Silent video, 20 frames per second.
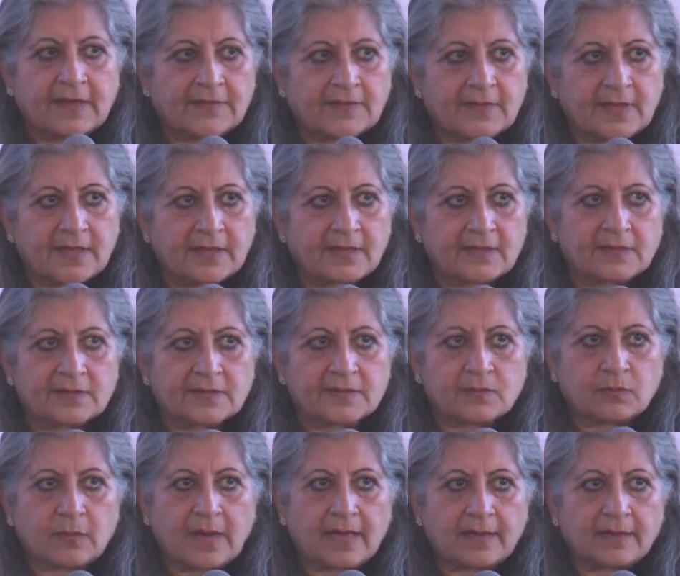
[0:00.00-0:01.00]
There
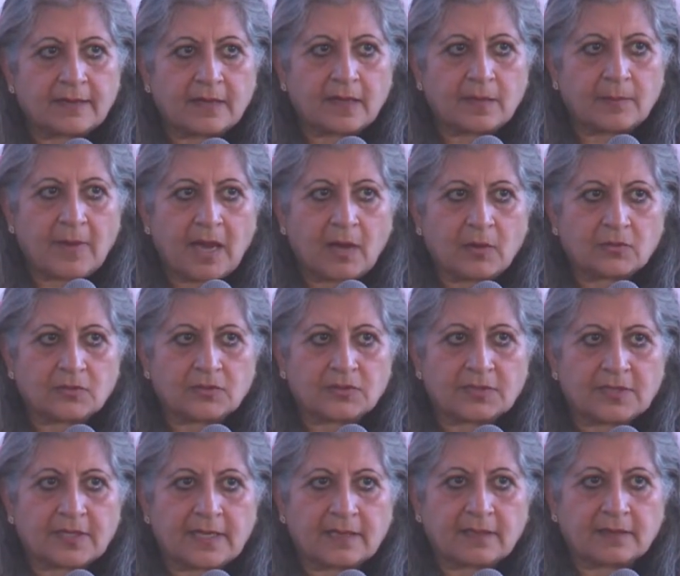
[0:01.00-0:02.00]
is one about
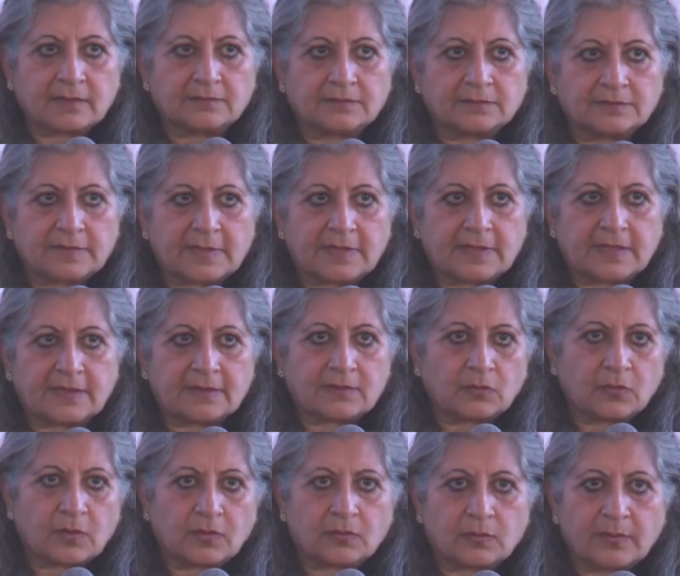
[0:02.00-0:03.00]

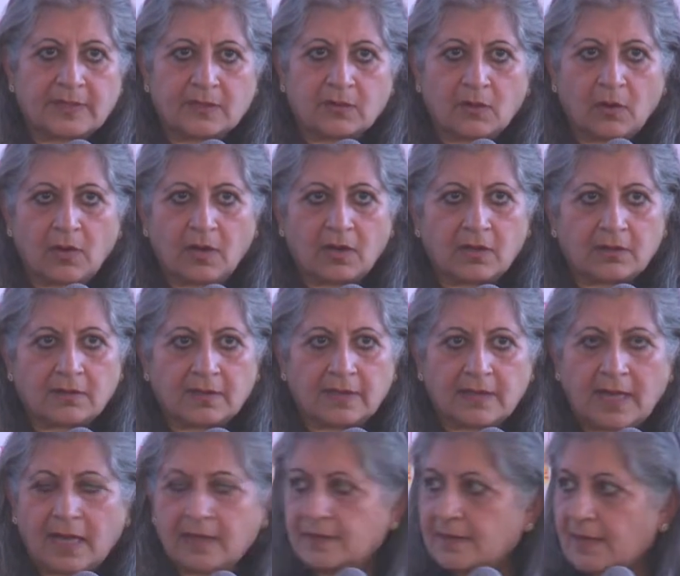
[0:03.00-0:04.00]
what we call an
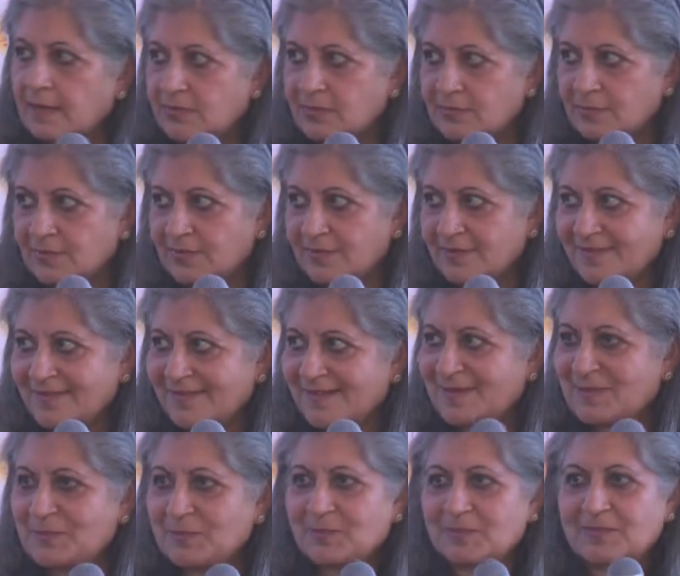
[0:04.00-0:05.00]
untouchable, a
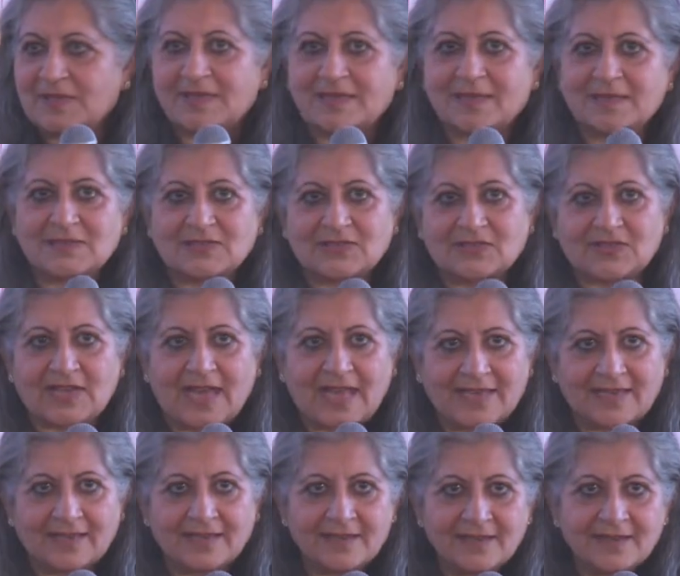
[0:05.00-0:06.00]
little
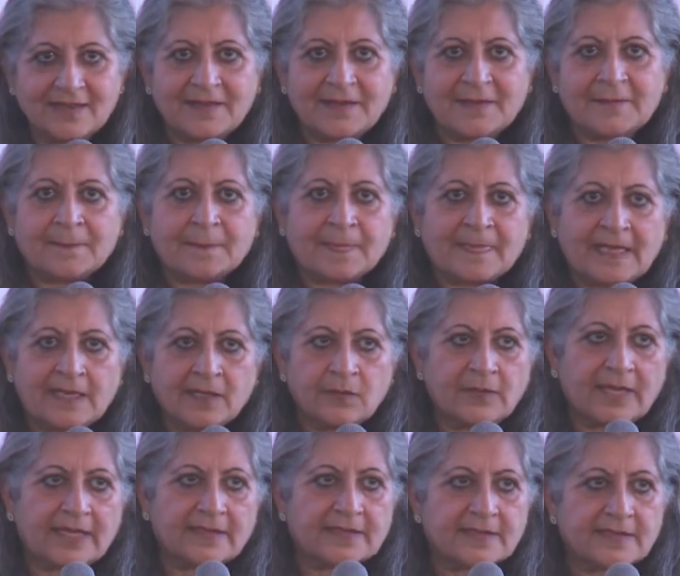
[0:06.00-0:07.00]
child.
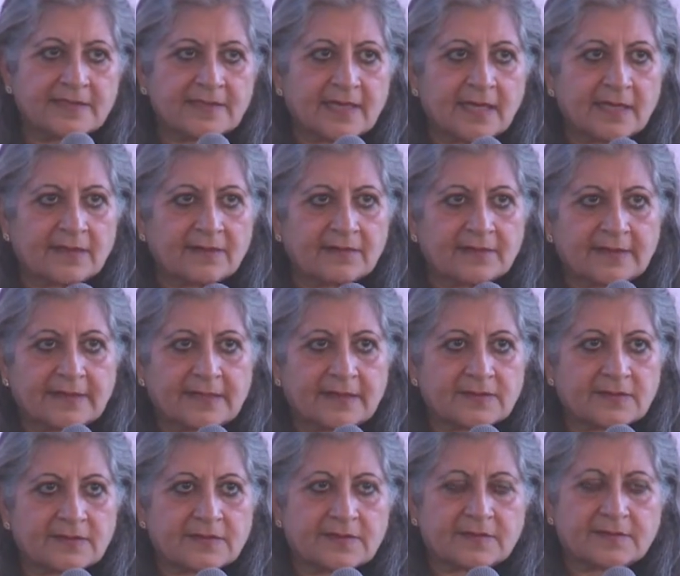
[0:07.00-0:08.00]
Anyway,
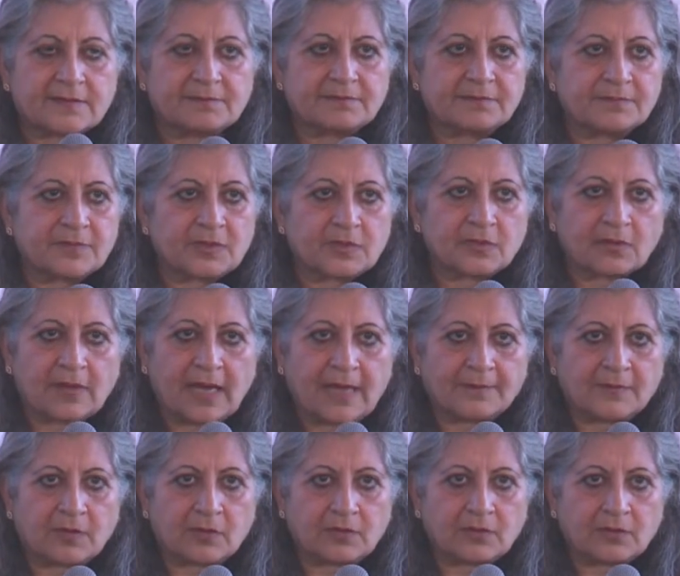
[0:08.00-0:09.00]

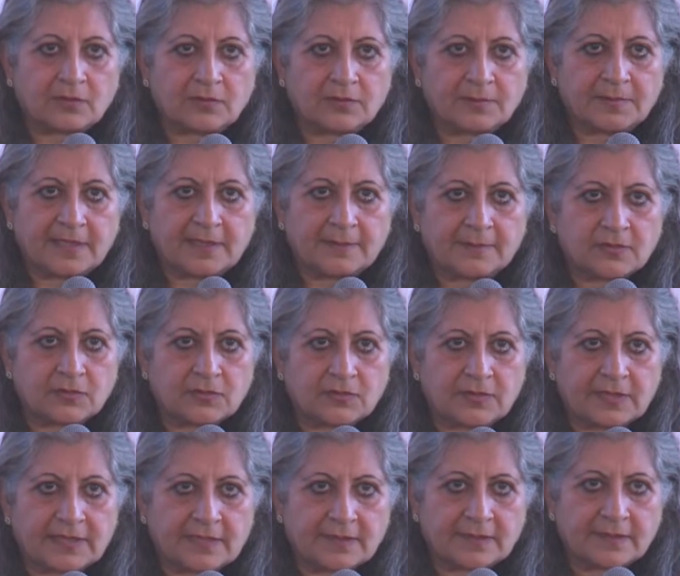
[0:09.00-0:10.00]
I'm not going to be able to
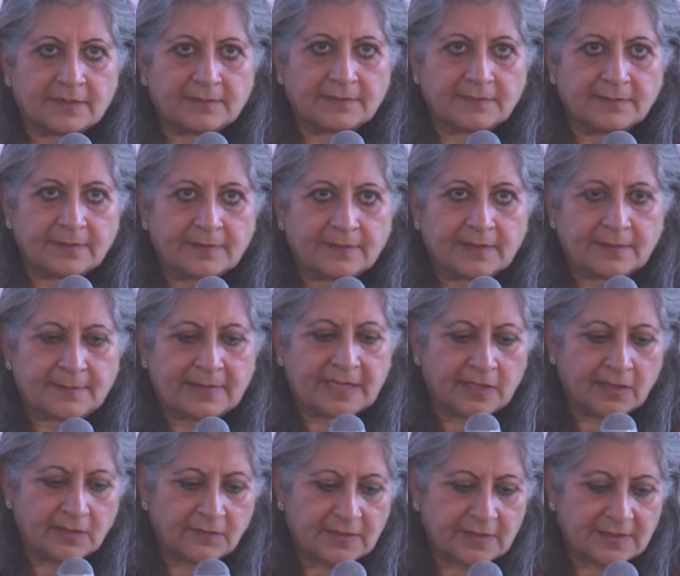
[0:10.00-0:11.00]
read
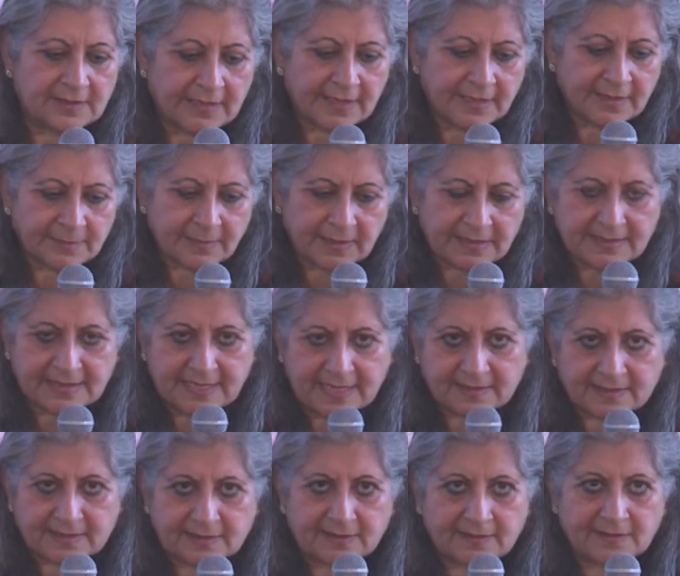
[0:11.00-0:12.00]
many of these things, but
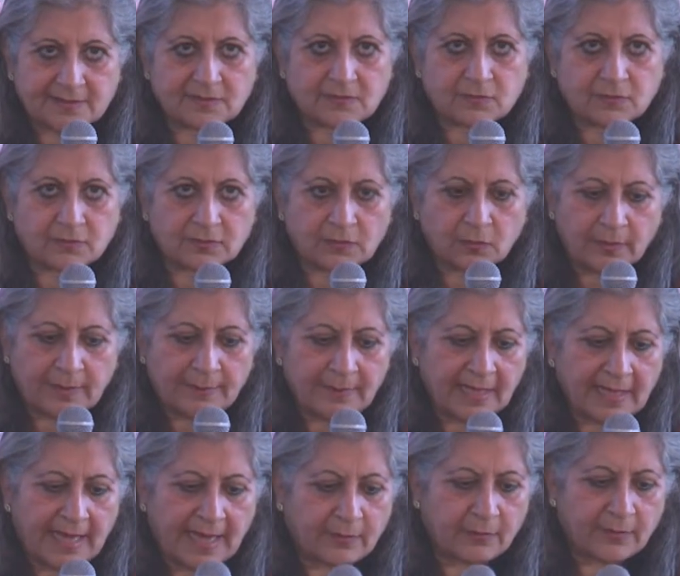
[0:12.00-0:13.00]
yes, the
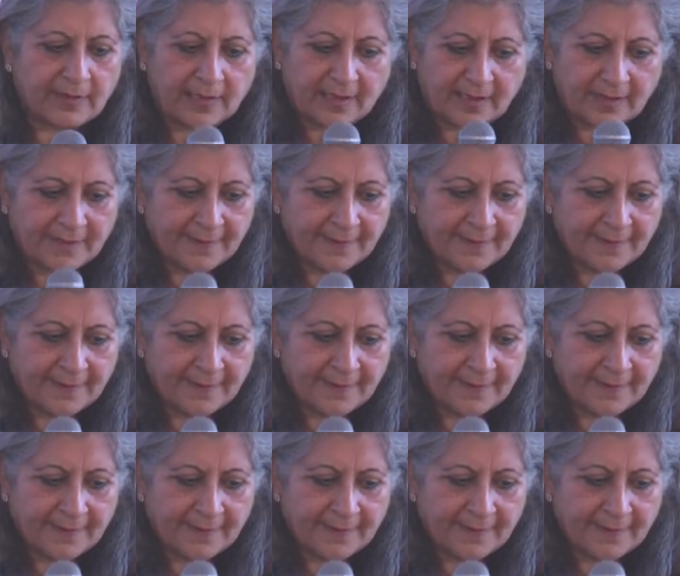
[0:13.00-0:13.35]
women I will.